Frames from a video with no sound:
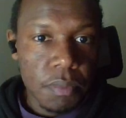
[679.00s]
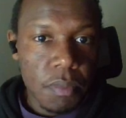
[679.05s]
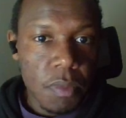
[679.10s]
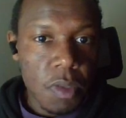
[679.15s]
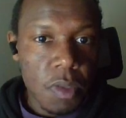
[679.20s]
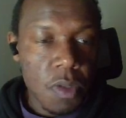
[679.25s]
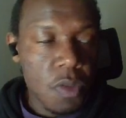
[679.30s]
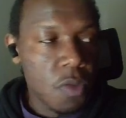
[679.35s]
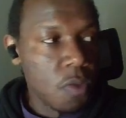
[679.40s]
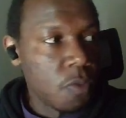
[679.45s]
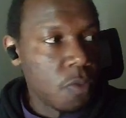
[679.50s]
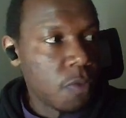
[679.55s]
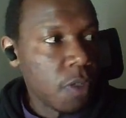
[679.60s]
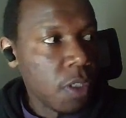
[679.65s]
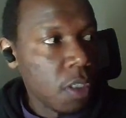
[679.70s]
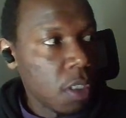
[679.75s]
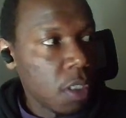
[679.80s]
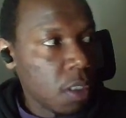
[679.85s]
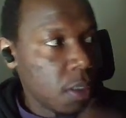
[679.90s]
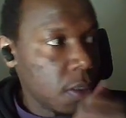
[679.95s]
So
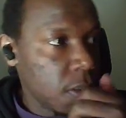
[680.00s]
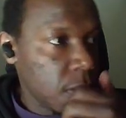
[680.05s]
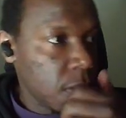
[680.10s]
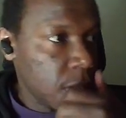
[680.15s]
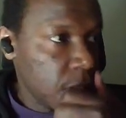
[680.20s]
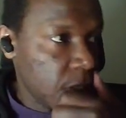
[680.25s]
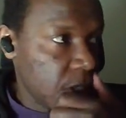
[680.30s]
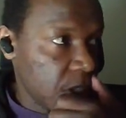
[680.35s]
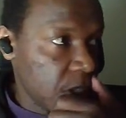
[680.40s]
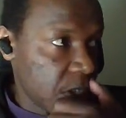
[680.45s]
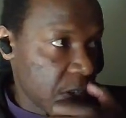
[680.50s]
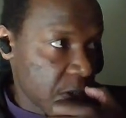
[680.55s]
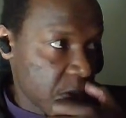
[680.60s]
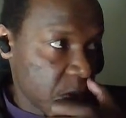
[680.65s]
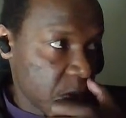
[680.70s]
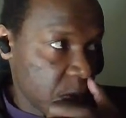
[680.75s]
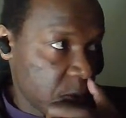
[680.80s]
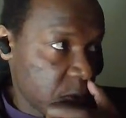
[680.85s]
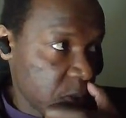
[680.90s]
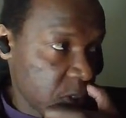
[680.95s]
finally, there's a
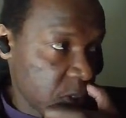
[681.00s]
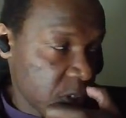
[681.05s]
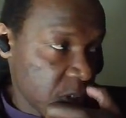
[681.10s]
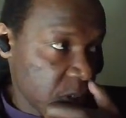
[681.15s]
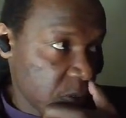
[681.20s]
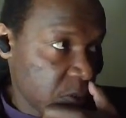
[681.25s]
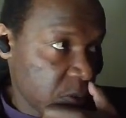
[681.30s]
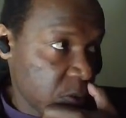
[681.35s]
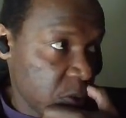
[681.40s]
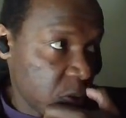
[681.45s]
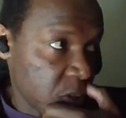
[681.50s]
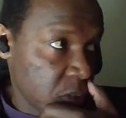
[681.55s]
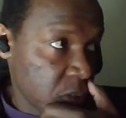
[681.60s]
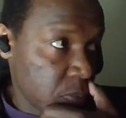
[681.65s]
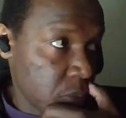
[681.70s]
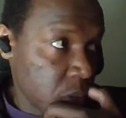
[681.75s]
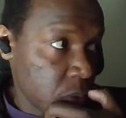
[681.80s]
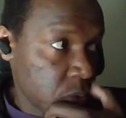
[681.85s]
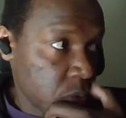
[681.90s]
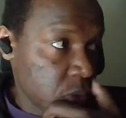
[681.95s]
software that I forgot
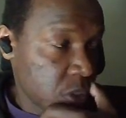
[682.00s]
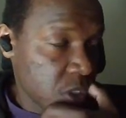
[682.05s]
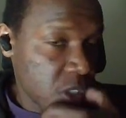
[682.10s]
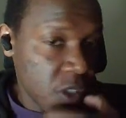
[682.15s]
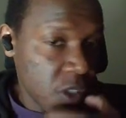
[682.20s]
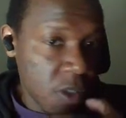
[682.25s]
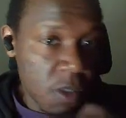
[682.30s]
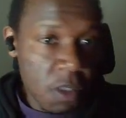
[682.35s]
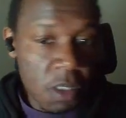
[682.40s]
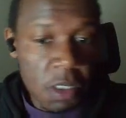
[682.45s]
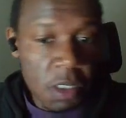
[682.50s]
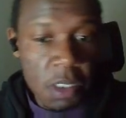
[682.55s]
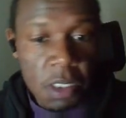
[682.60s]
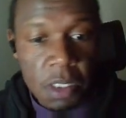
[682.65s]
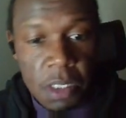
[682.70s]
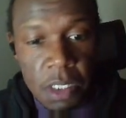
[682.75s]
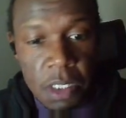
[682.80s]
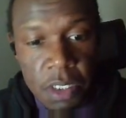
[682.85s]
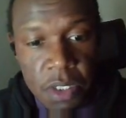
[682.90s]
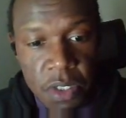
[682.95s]
about, and
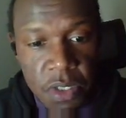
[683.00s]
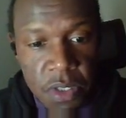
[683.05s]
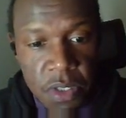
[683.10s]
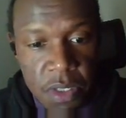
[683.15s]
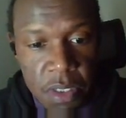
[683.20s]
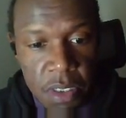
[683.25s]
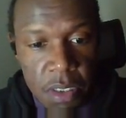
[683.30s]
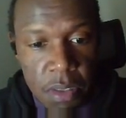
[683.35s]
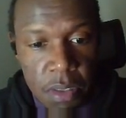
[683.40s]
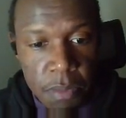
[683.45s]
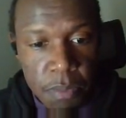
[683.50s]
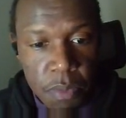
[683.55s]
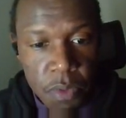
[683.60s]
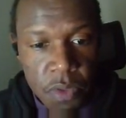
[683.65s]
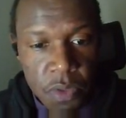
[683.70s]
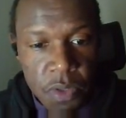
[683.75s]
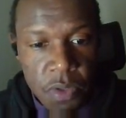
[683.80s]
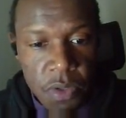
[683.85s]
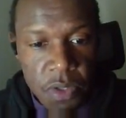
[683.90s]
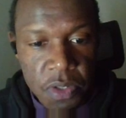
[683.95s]
that is
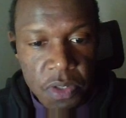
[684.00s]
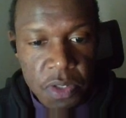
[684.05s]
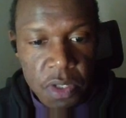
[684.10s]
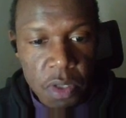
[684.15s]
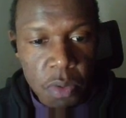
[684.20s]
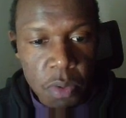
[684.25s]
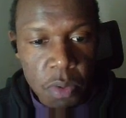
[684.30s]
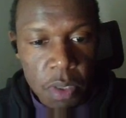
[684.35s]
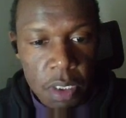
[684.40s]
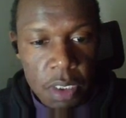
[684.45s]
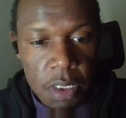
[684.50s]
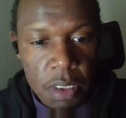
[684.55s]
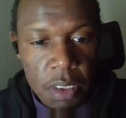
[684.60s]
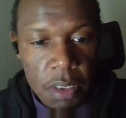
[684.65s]
PostgreSQL.